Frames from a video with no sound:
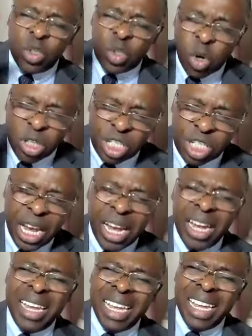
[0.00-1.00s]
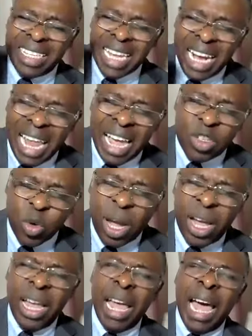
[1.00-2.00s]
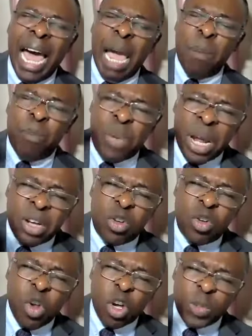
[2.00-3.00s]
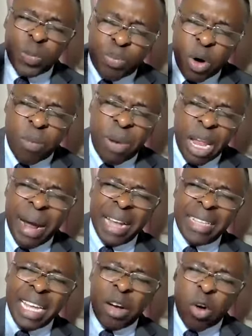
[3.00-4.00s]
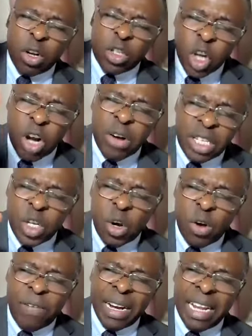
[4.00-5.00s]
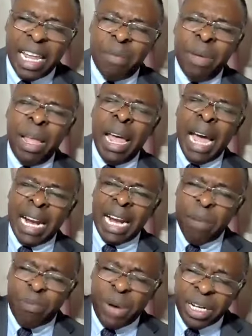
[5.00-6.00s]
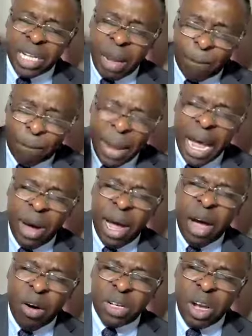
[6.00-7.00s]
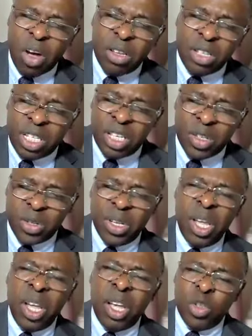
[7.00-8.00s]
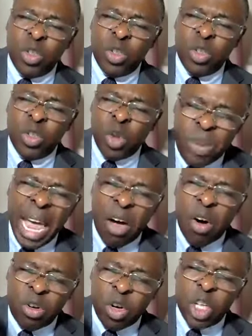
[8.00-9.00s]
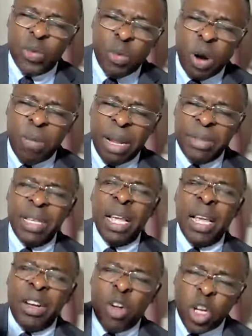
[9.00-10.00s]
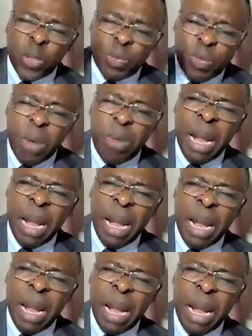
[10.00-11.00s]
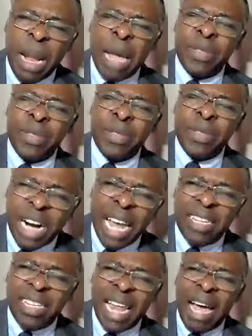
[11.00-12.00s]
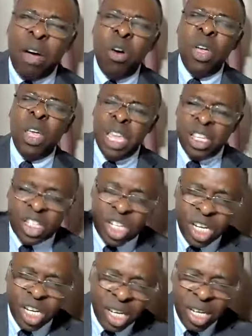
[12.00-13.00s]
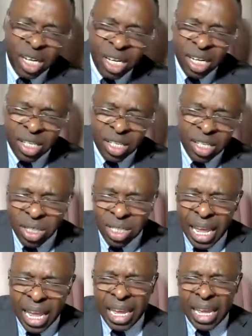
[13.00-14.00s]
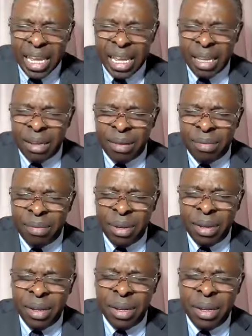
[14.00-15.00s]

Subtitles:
social, intellectual, I bring those problems, I take authority over them, and I bring the power of the Lord Jesus to bear on those problems. Those problems are solved right now in Jesus' name.